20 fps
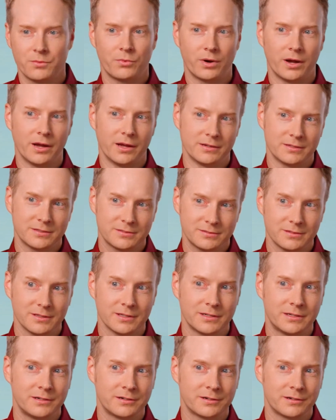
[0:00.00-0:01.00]
Right.
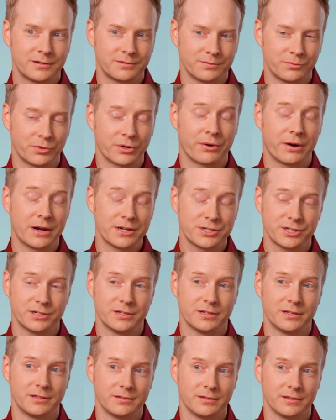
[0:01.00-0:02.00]
Linear
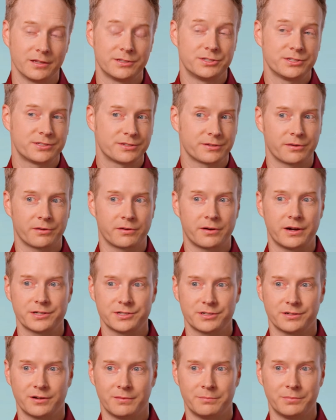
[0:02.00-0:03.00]
regression and logistic
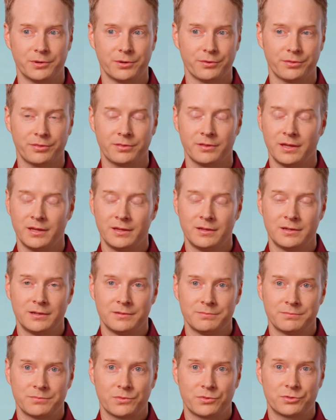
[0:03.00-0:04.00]
regression are both
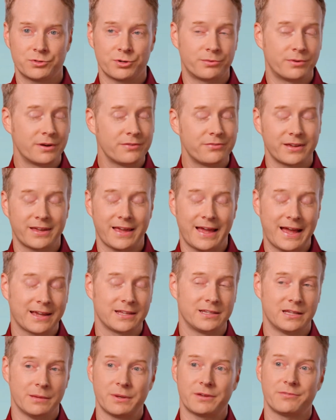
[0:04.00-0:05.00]
terrific
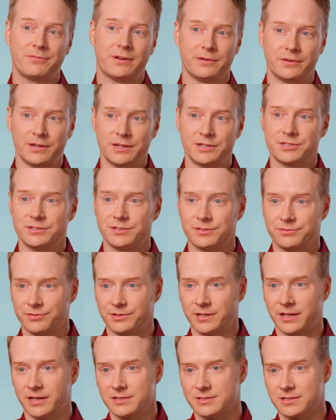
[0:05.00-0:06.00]
academic foundations
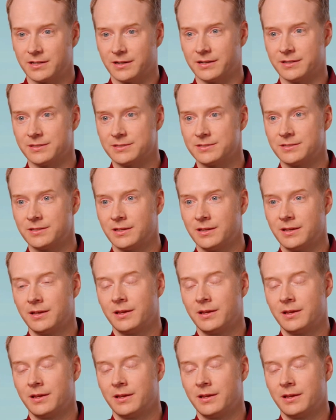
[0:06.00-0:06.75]
for data science,